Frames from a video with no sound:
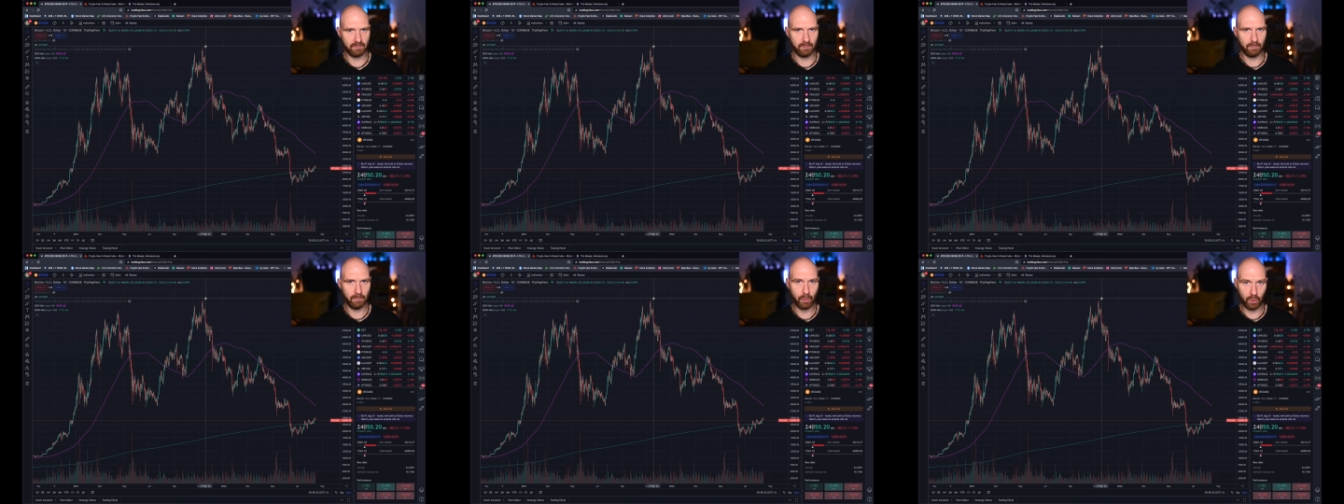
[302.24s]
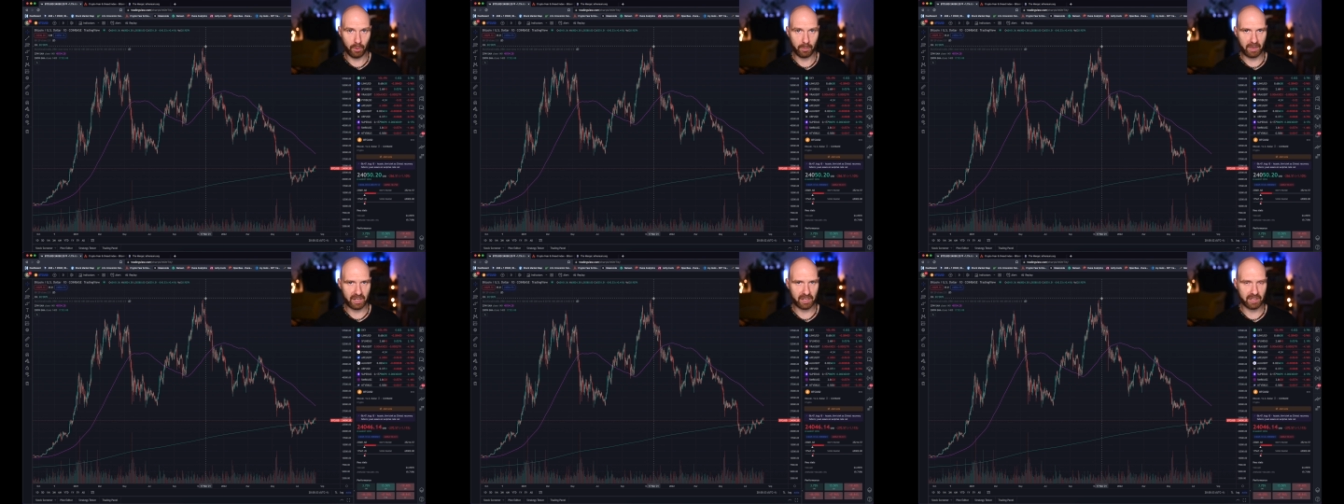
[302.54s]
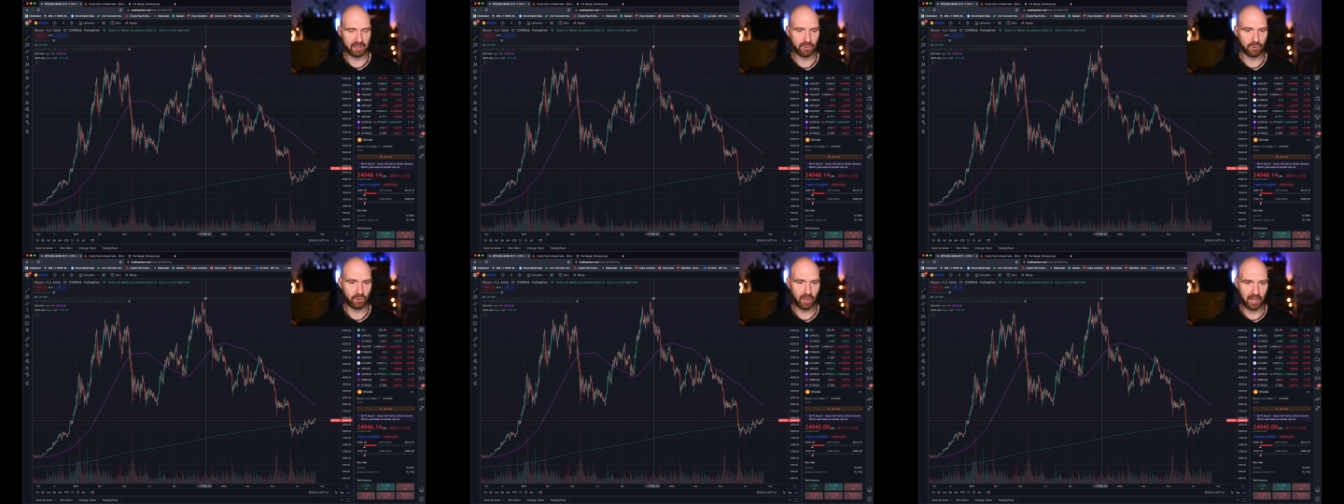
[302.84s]
bull
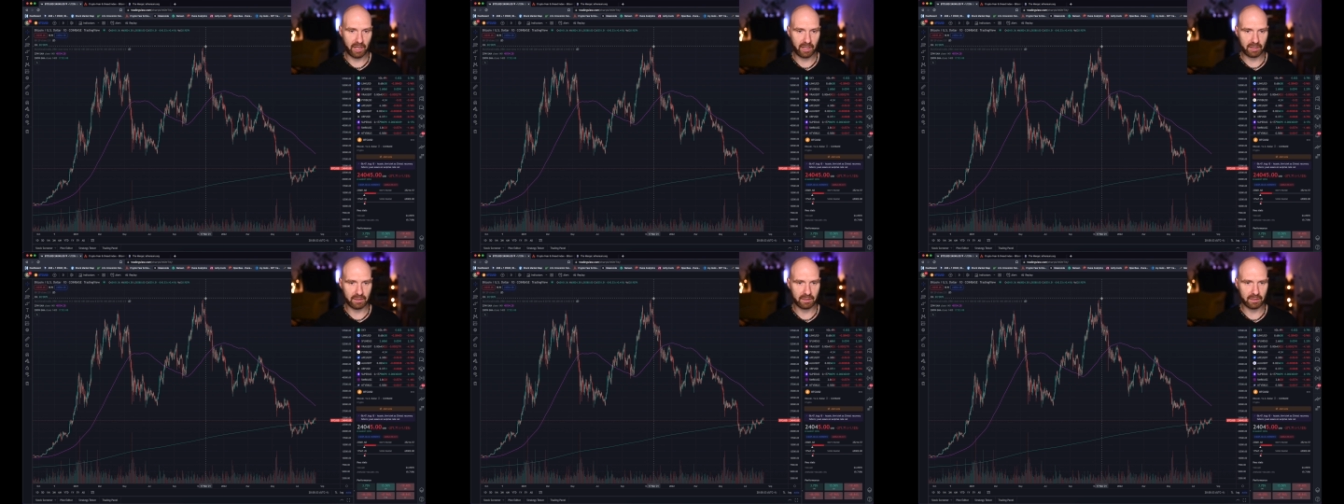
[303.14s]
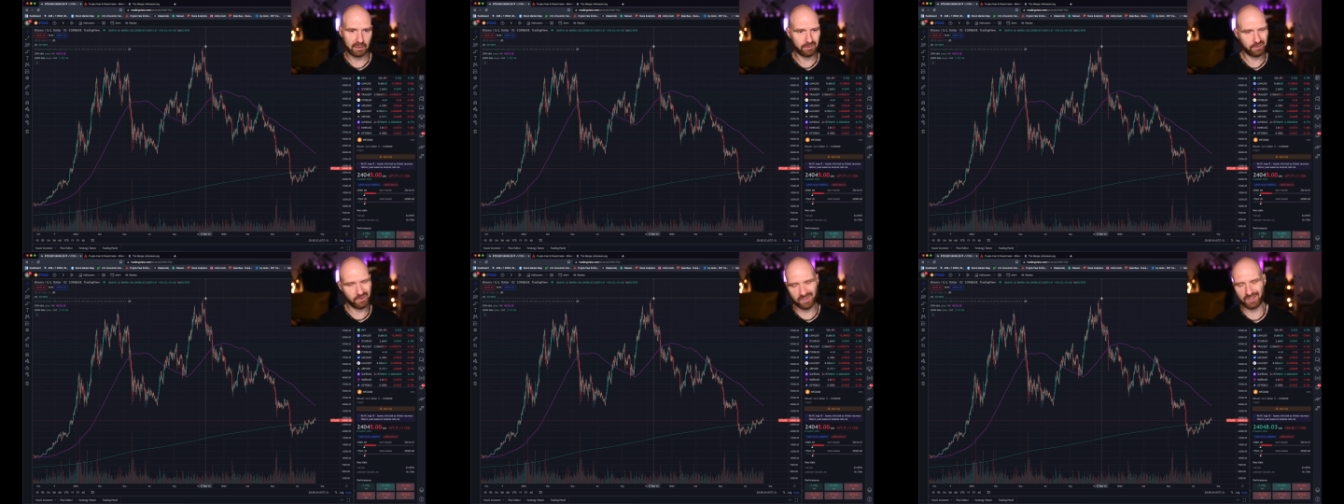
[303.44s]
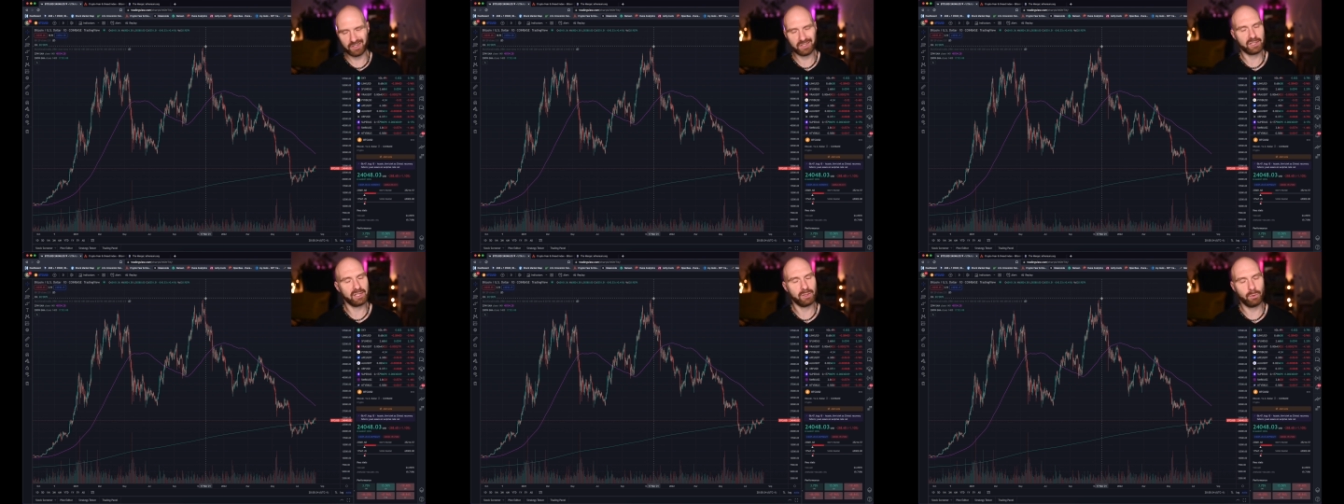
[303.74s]
market run. Of
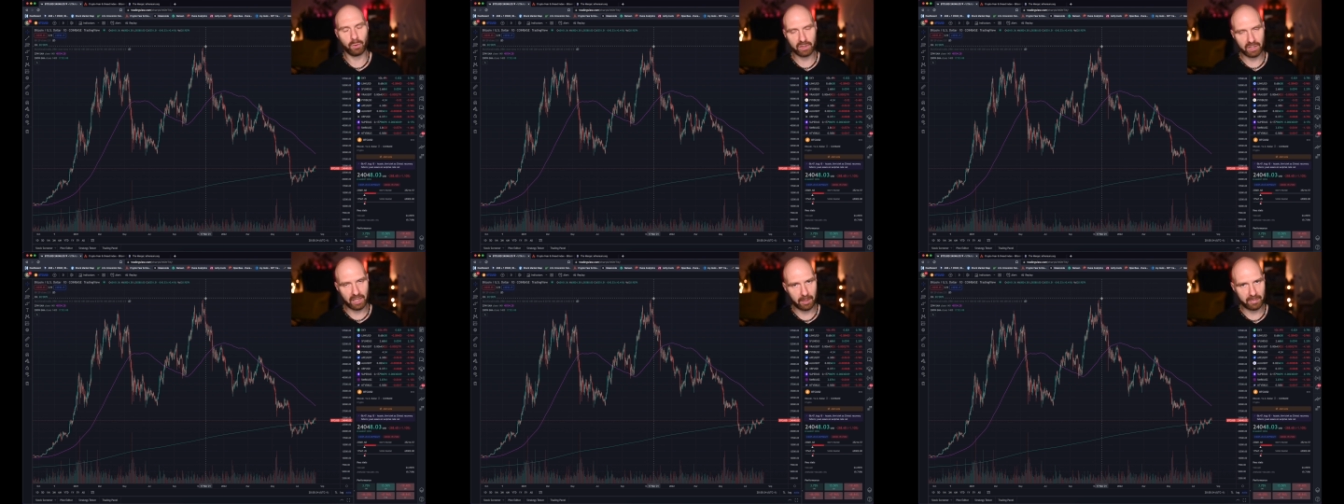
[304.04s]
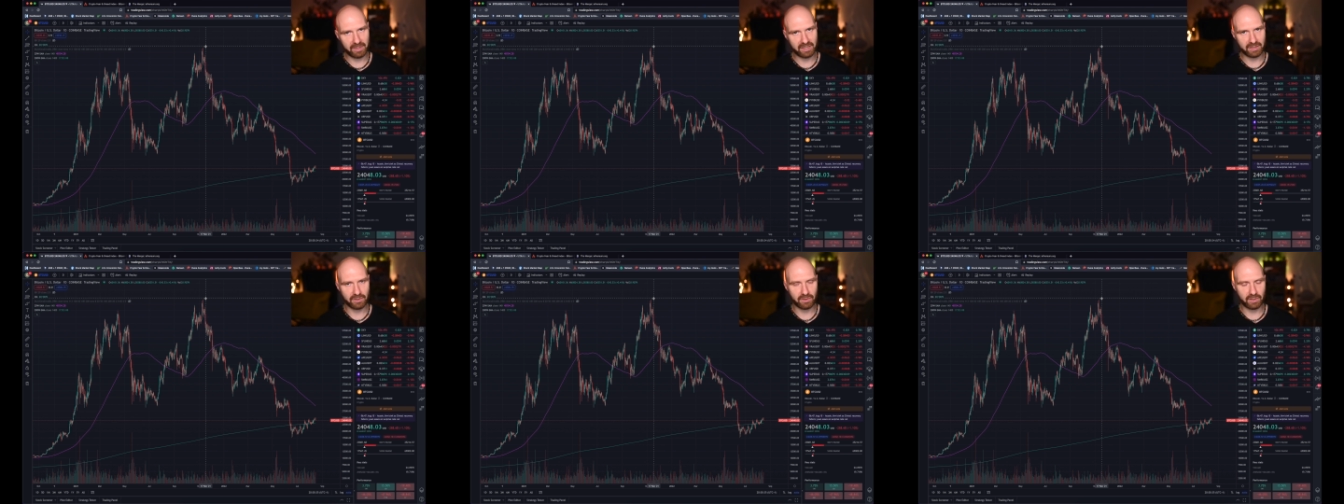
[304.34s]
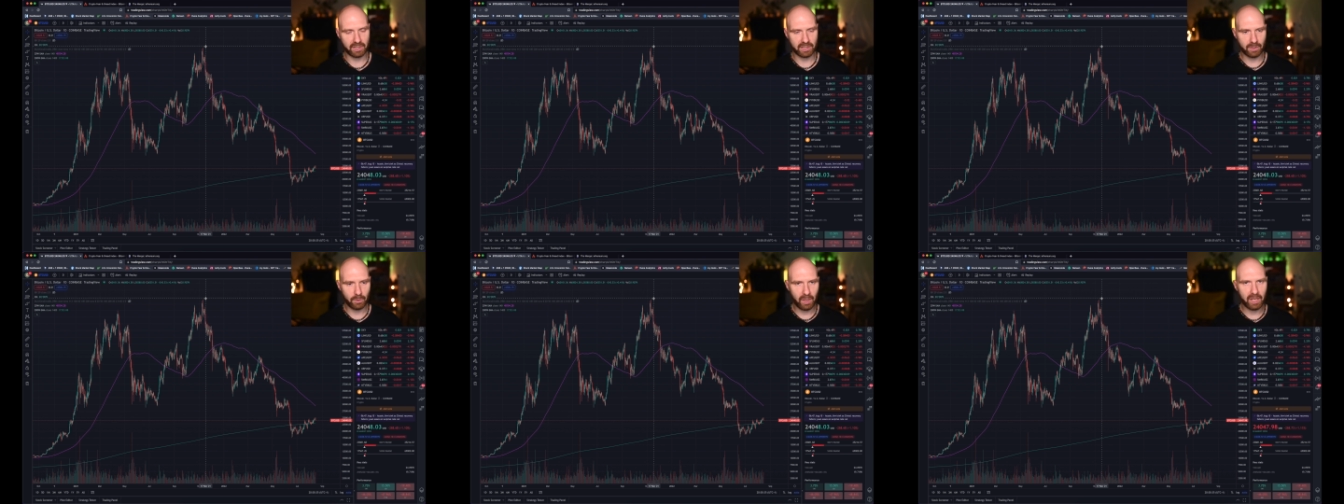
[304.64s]
course, it won't happen
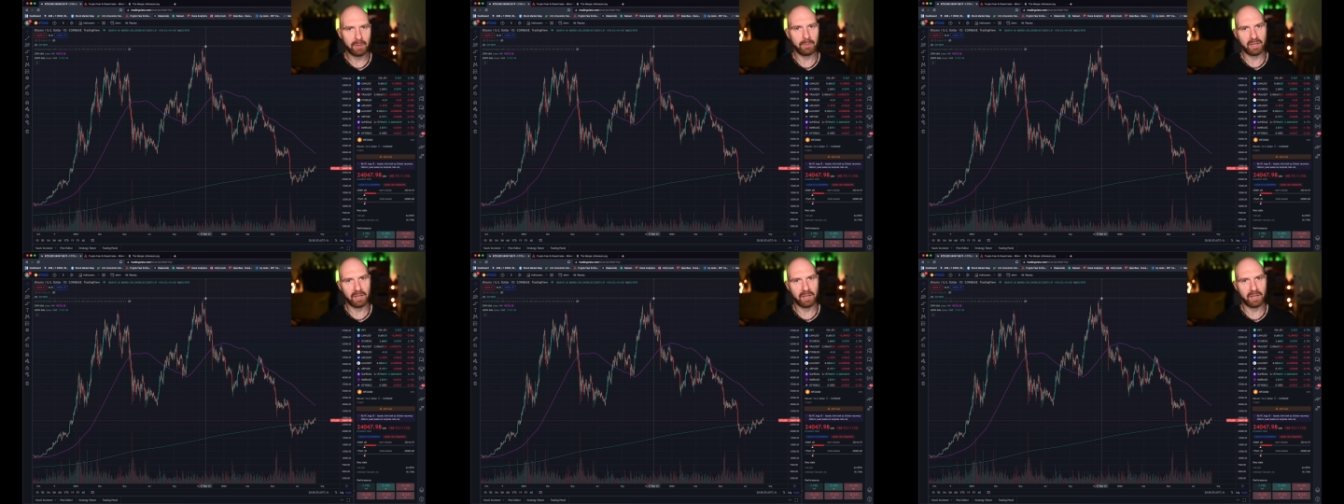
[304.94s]
straight away,